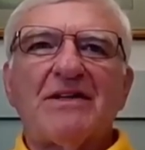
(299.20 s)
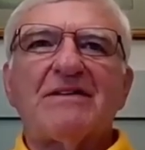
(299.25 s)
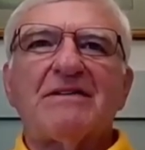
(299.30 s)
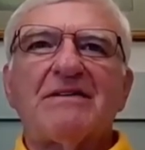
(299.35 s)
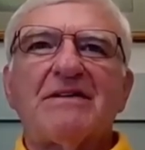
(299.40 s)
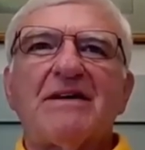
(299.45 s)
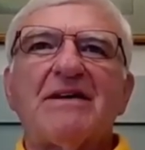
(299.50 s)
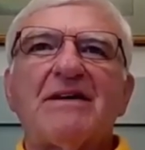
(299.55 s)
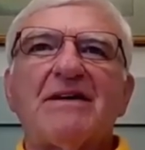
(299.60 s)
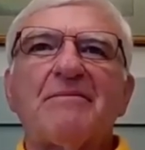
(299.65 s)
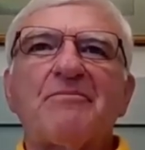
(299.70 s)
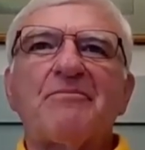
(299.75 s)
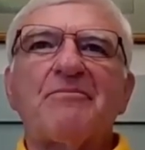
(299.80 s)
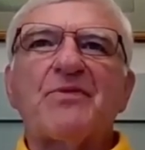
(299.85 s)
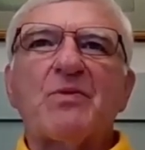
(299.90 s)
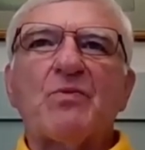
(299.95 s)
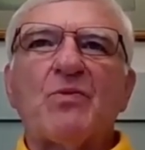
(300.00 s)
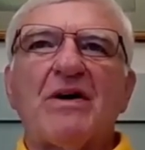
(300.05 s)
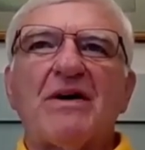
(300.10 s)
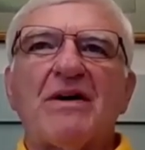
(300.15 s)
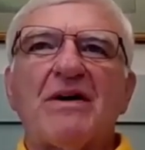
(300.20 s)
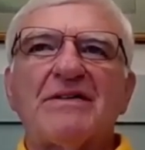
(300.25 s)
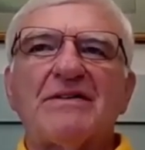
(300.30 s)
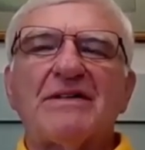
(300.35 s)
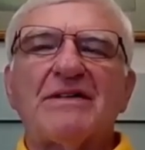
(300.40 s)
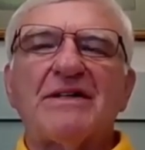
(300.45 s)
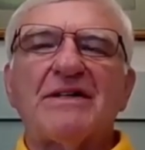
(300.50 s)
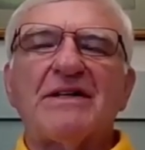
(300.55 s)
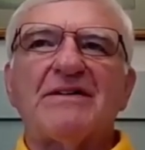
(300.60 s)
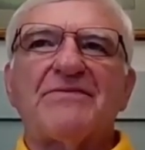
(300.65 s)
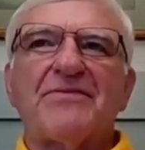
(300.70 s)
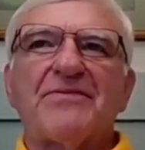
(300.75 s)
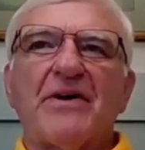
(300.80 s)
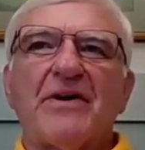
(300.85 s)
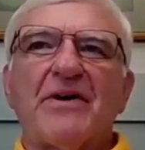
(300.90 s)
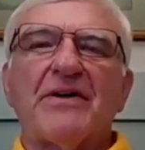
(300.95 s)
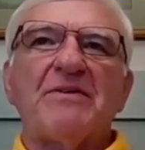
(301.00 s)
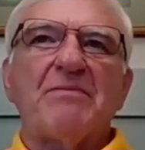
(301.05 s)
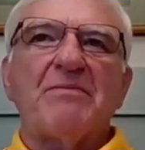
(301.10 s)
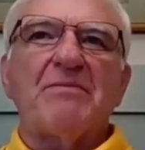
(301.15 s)
you
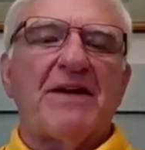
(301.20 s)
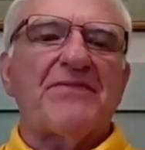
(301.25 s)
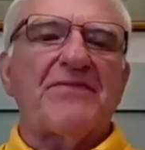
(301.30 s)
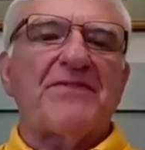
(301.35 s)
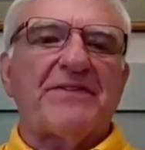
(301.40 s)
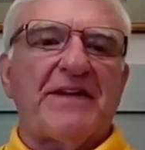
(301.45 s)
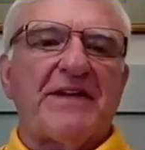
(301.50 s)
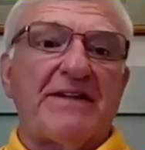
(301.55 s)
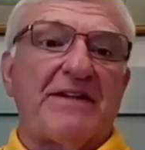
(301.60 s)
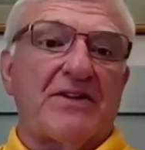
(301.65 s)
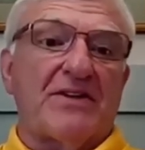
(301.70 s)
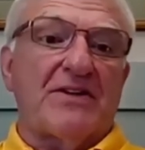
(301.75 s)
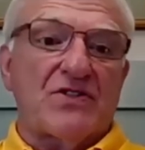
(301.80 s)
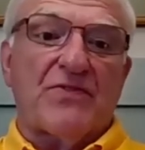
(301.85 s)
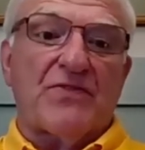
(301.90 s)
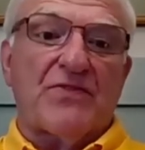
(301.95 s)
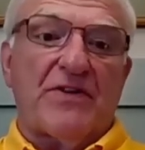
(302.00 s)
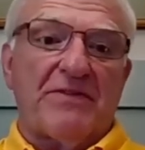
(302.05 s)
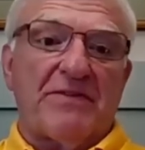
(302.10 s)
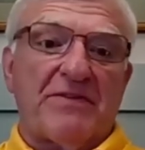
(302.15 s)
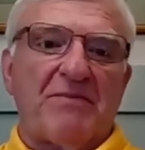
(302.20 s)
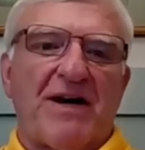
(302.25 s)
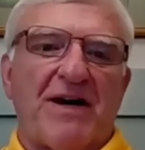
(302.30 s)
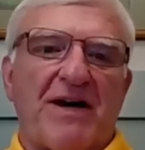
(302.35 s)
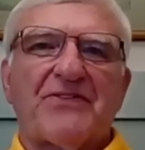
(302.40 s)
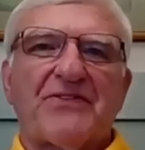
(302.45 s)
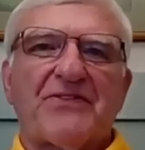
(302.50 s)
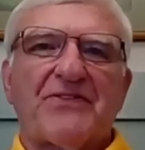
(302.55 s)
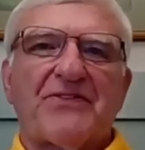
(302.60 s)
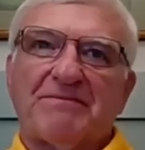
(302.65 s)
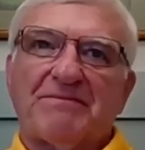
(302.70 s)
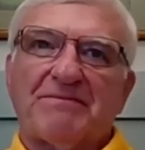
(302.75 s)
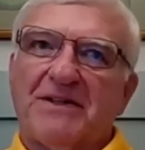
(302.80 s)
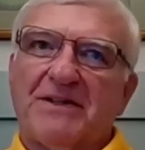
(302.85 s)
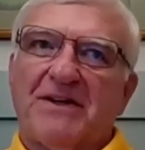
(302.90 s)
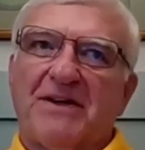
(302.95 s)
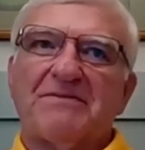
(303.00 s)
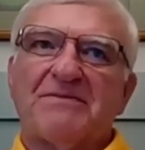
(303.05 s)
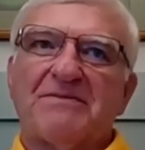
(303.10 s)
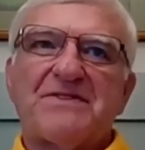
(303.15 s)
need for every month, 10 years for every month.
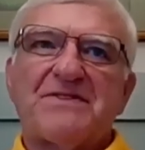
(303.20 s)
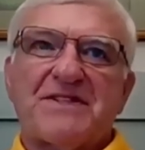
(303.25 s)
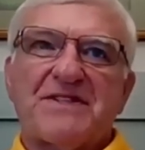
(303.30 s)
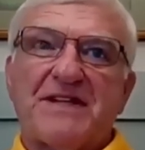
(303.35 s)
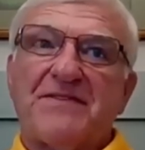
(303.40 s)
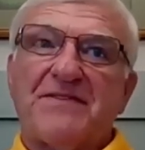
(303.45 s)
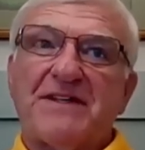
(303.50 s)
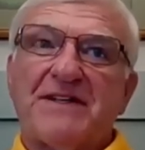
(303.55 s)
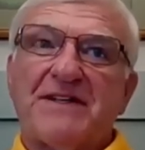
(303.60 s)
So, you know,